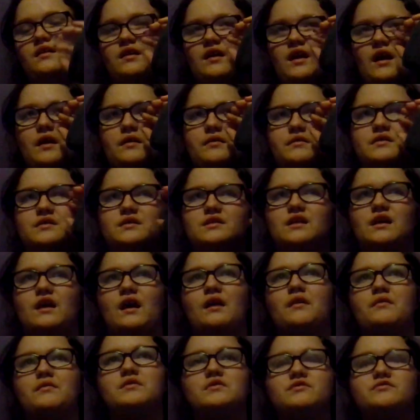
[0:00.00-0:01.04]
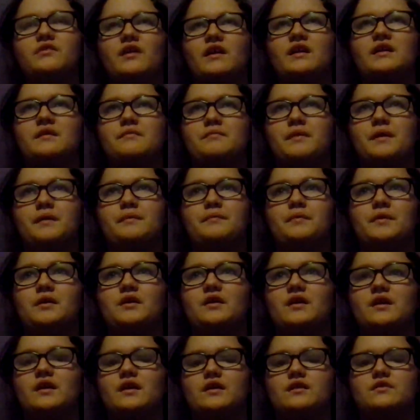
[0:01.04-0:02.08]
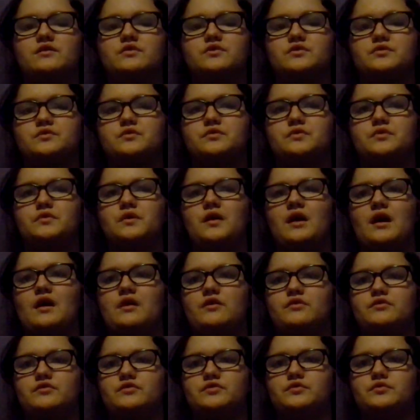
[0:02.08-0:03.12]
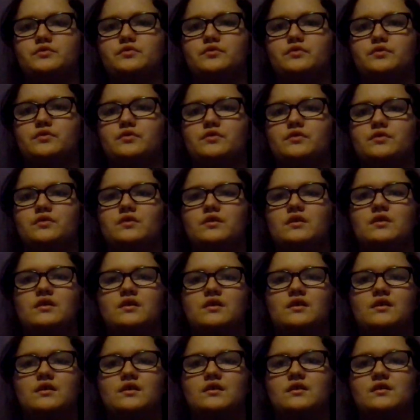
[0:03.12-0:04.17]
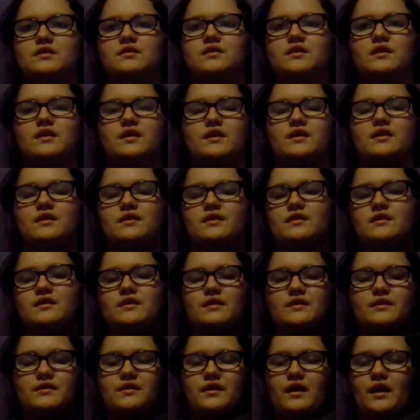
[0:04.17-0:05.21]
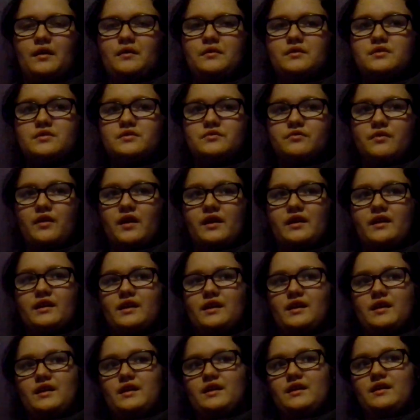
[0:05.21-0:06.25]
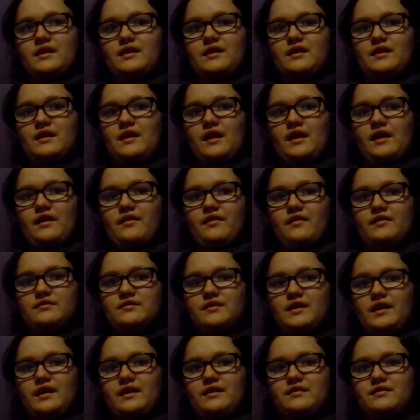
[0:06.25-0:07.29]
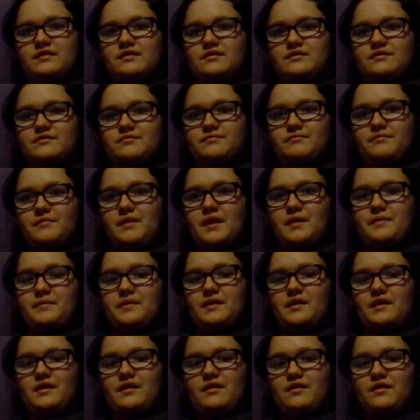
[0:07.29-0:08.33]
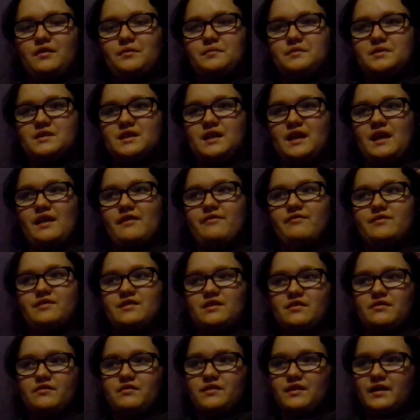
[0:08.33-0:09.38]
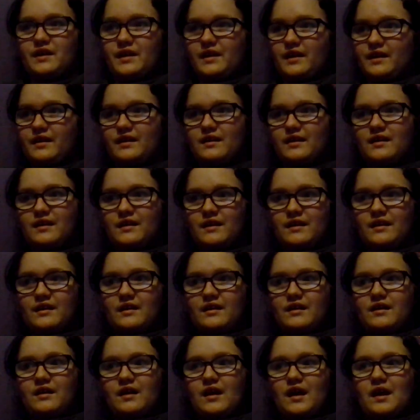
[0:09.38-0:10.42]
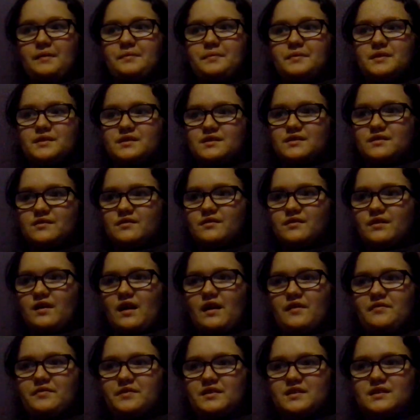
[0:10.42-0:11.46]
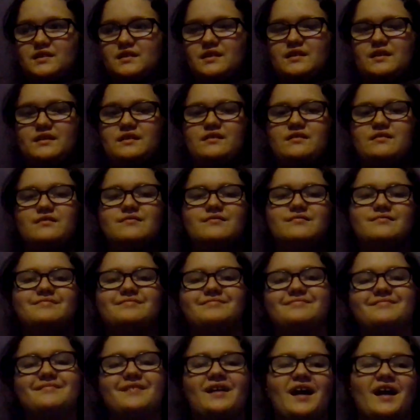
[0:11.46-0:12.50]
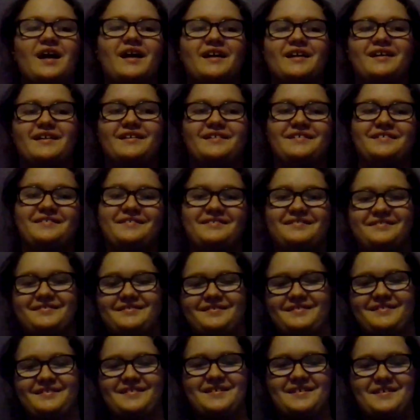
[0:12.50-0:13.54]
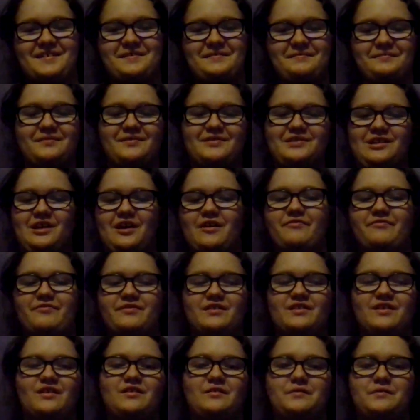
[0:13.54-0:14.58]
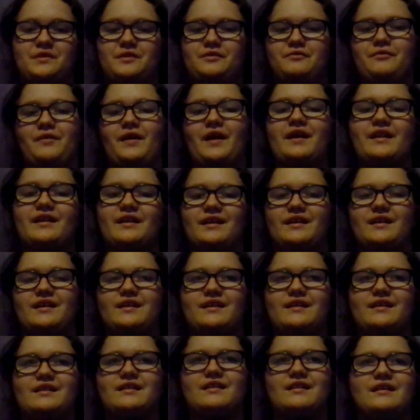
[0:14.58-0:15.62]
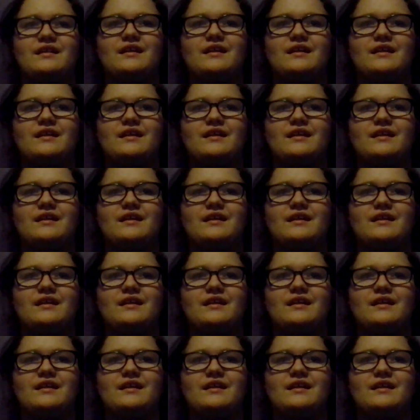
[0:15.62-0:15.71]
was writing my book in school, out of school. Like, I was writing it, at, like, maybe almost, like, every single day. Up until, obviously, I was off and on with writing it.